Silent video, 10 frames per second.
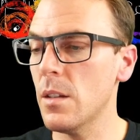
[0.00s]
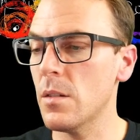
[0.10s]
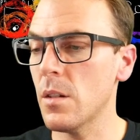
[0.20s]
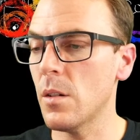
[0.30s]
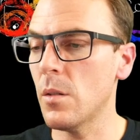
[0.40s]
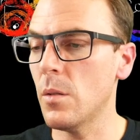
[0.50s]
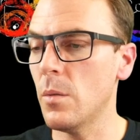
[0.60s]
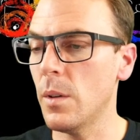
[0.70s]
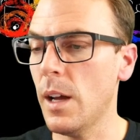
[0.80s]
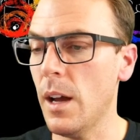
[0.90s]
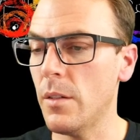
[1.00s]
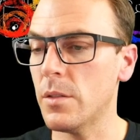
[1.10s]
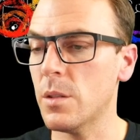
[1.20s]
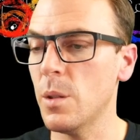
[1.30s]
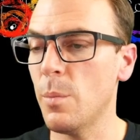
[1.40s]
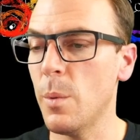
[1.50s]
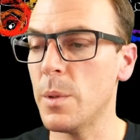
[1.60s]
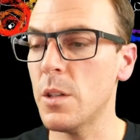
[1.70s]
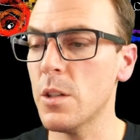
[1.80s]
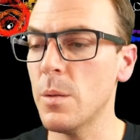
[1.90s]
So we'll have
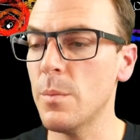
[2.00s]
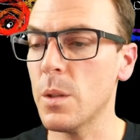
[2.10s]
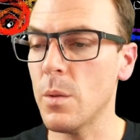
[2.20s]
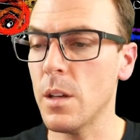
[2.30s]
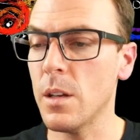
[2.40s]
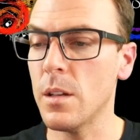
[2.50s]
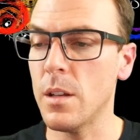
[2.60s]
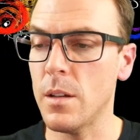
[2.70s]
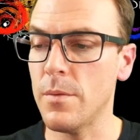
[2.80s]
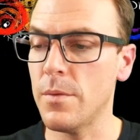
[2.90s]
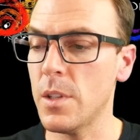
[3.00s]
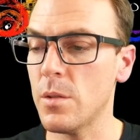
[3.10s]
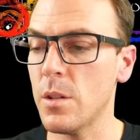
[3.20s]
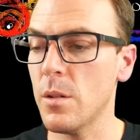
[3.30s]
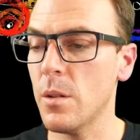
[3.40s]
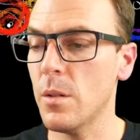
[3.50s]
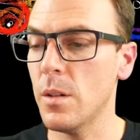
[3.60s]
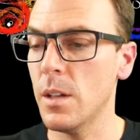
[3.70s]
superposition between the 0, 0